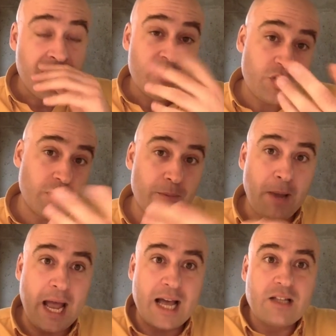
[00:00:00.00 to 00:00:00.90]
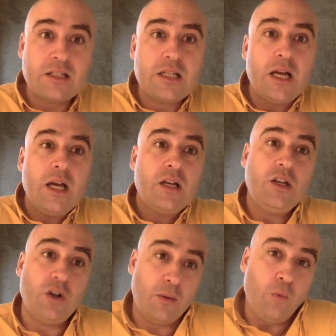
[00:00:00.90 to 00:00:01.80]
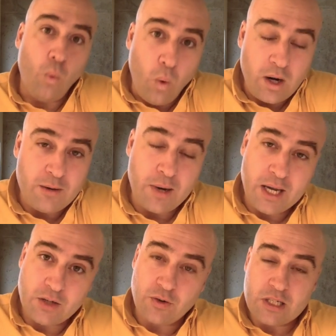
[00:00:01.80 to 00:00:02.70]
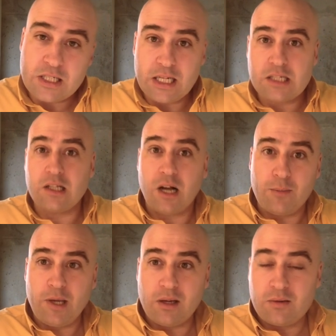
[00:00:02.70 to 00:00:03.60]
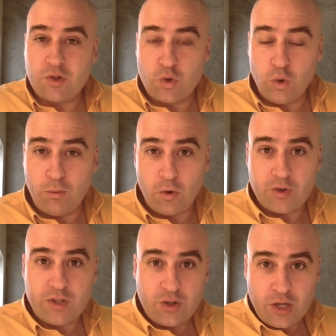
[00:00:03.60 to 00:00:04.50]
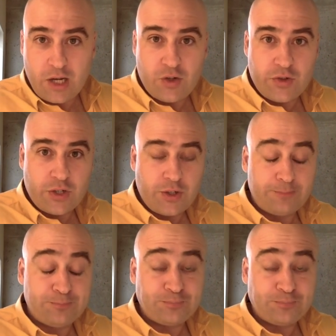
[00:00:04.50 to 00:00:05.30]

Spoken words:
So in the past, one of my interests is lobbying school boards, the education system.